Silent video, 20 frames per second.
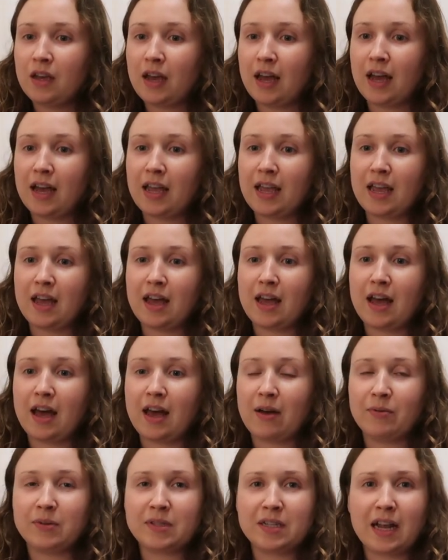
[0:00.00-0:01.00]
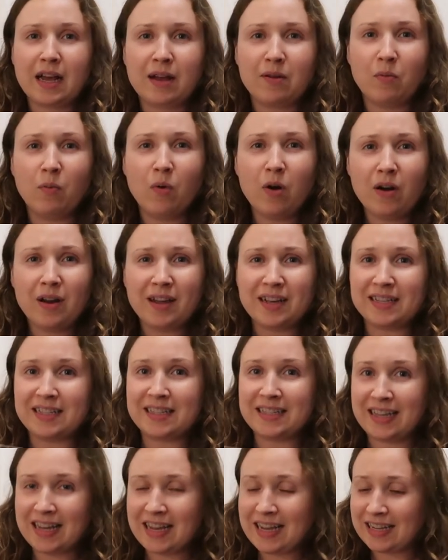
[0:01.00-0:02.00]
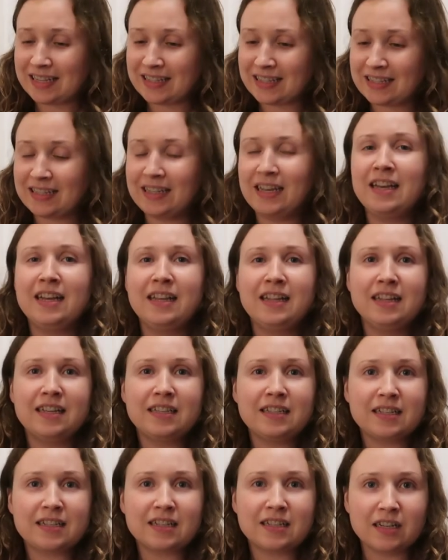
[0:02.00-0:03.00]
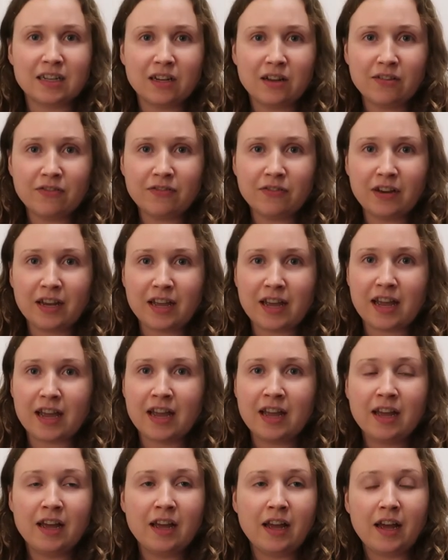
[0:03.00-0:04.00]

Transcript: I was like, what is this? This is lovely.